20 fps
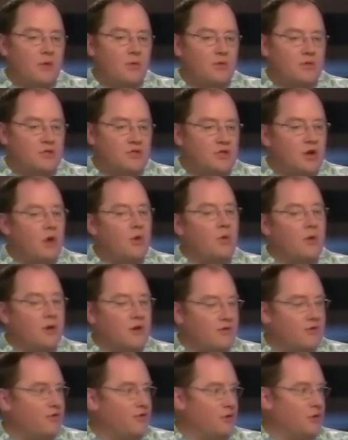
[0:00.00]
was so
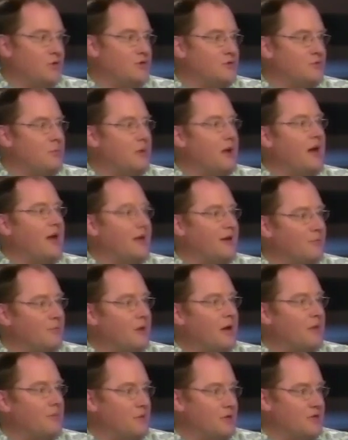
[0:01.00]
influenced by
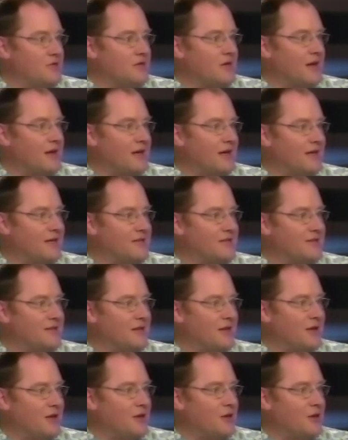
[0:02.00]
Miyazaki's